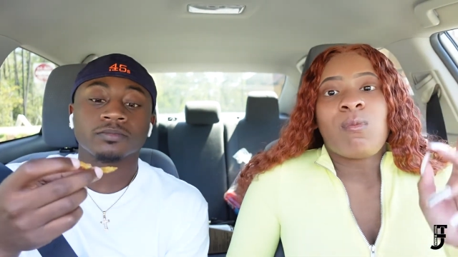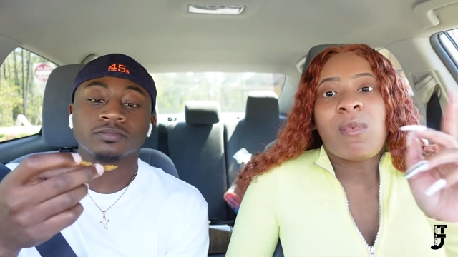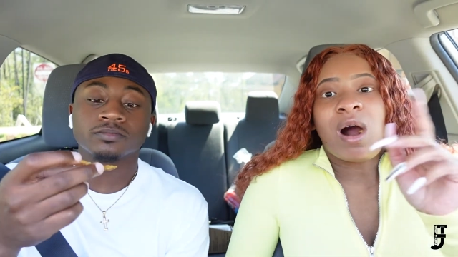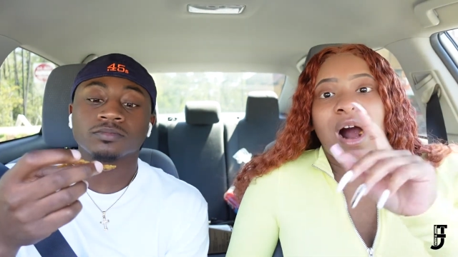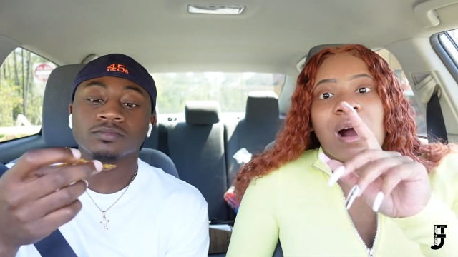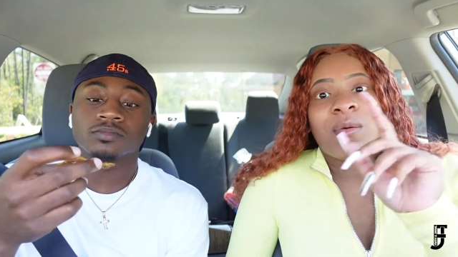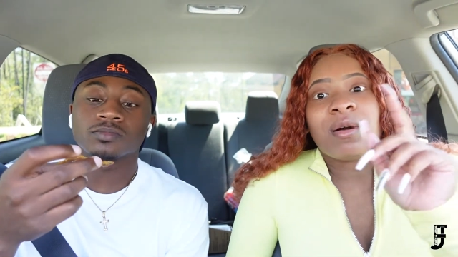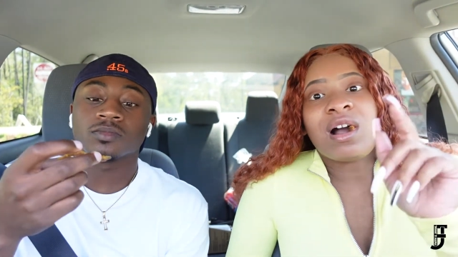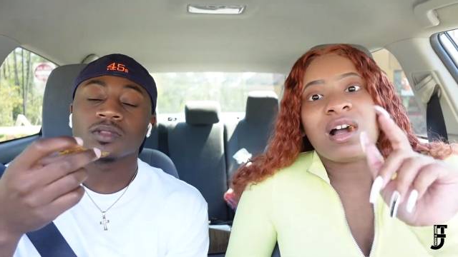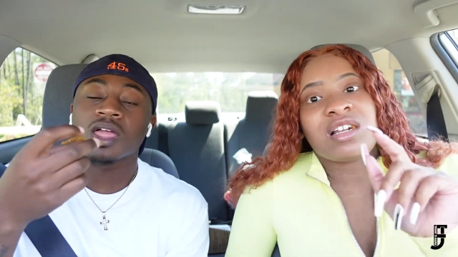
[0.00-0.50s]

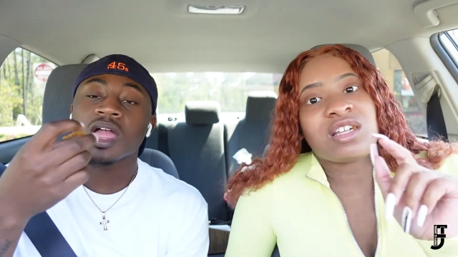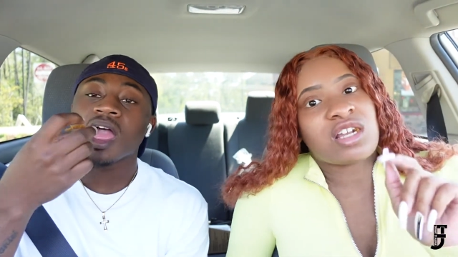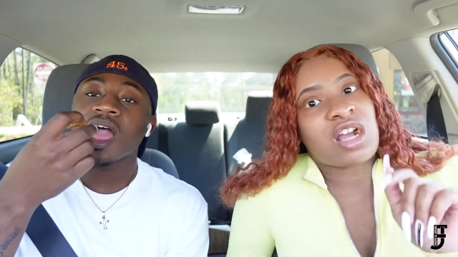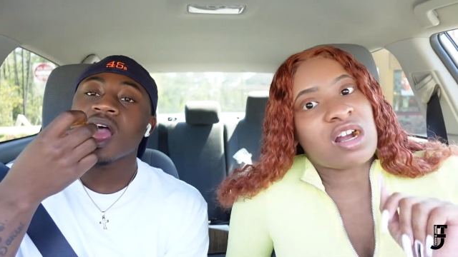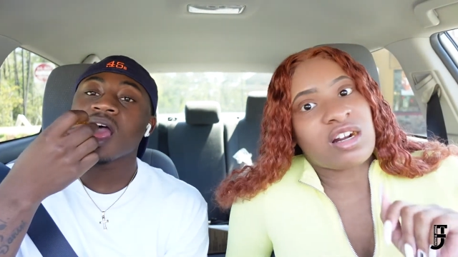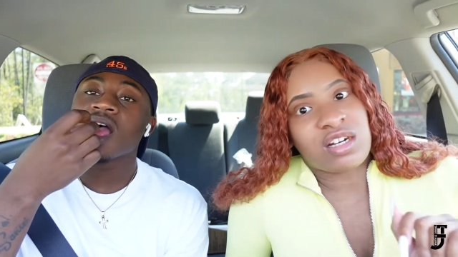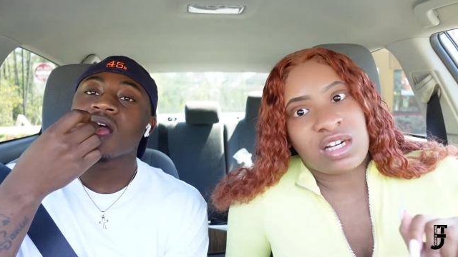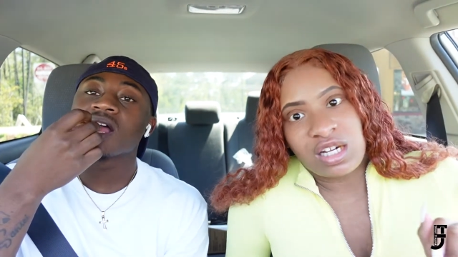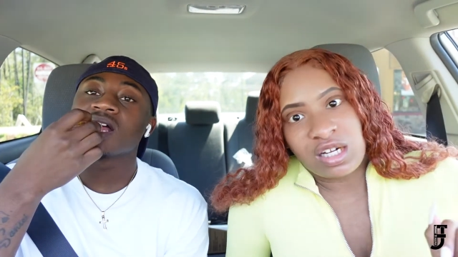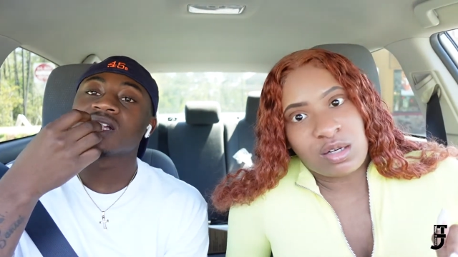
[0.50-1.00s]
Speaker 1: Popeyes,
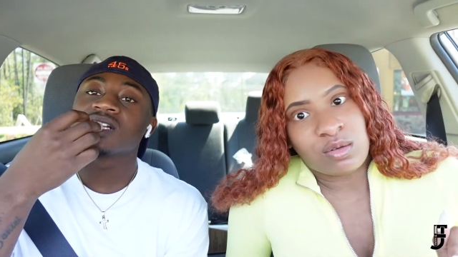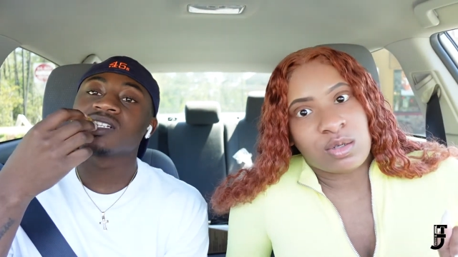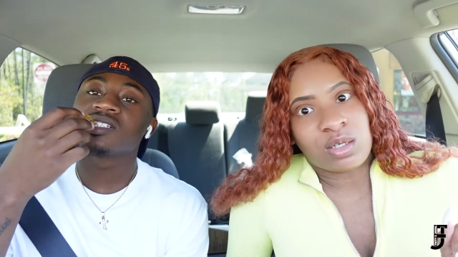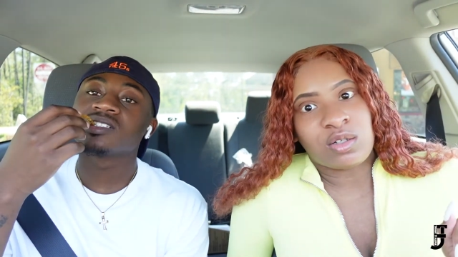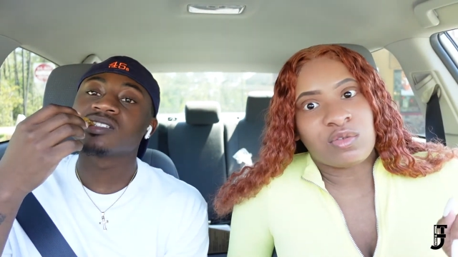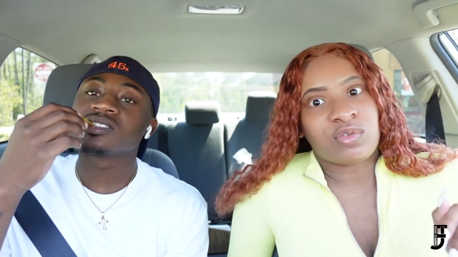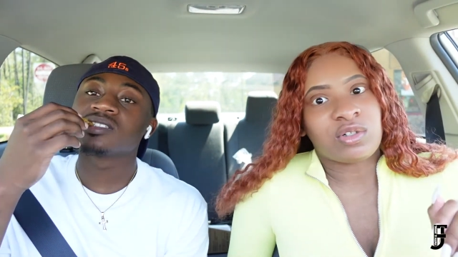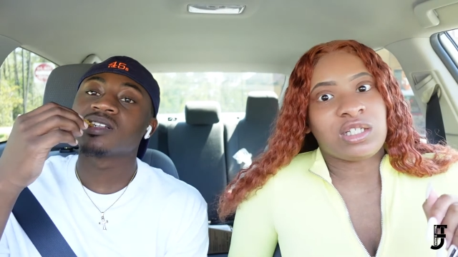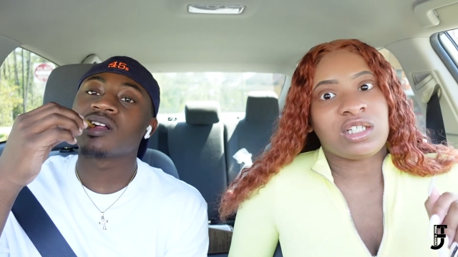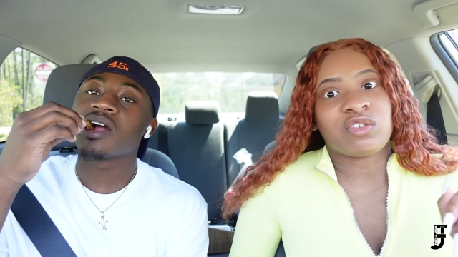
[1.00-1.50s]
y'all dead
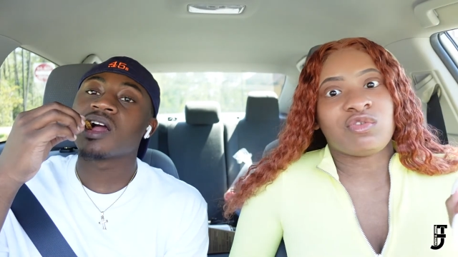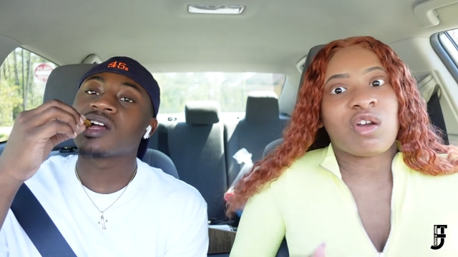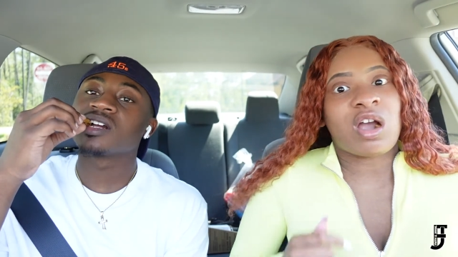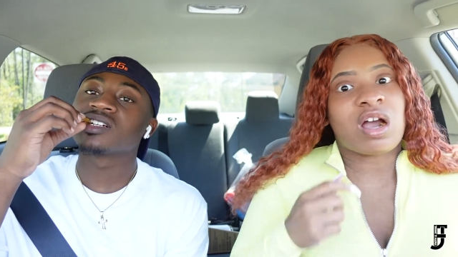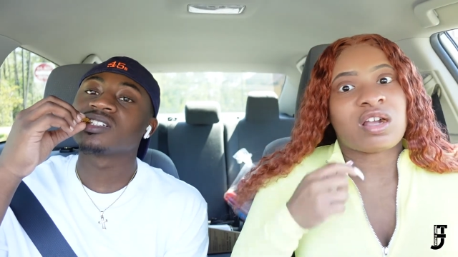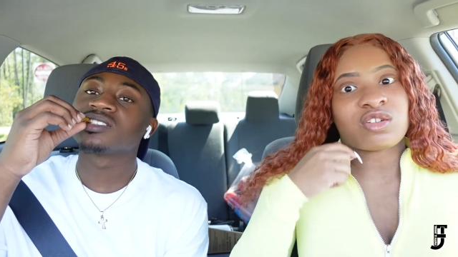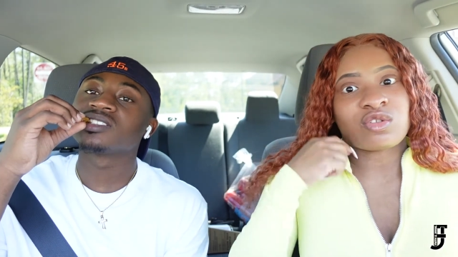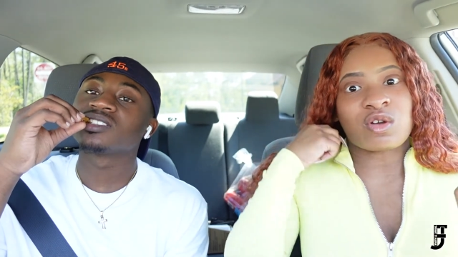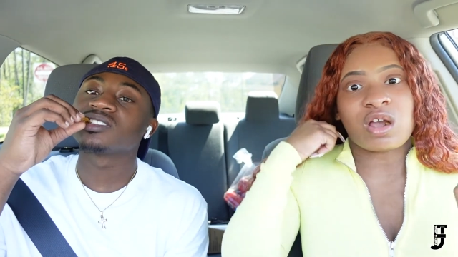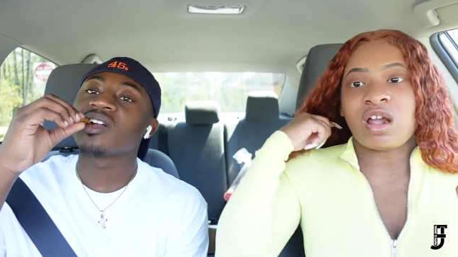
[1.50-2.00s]
wrong for these
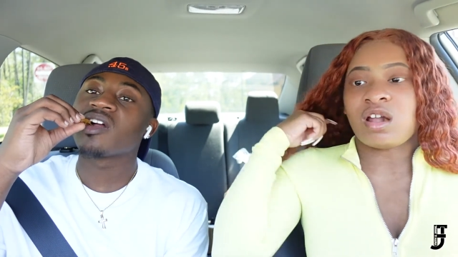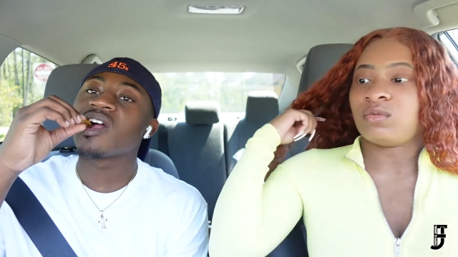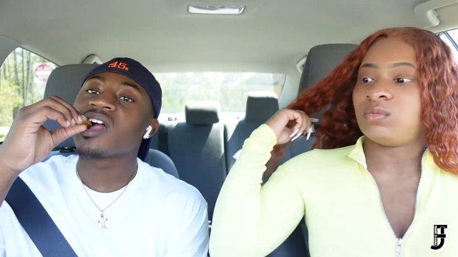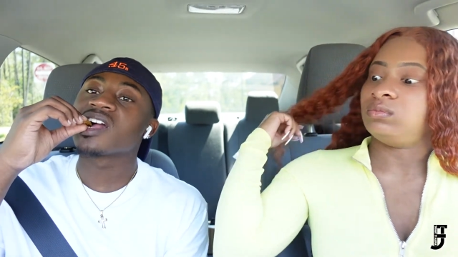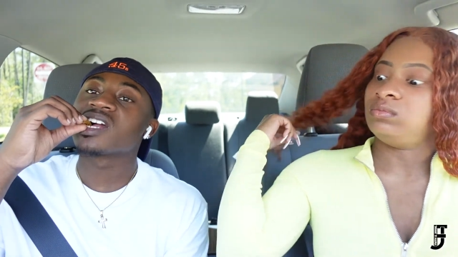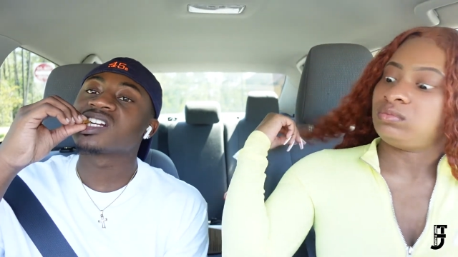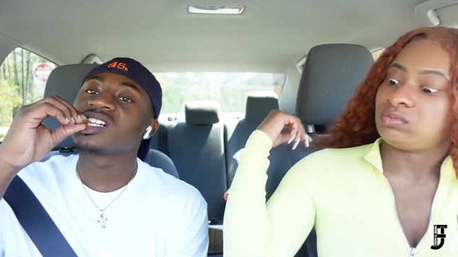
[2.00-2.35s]
fries, okay?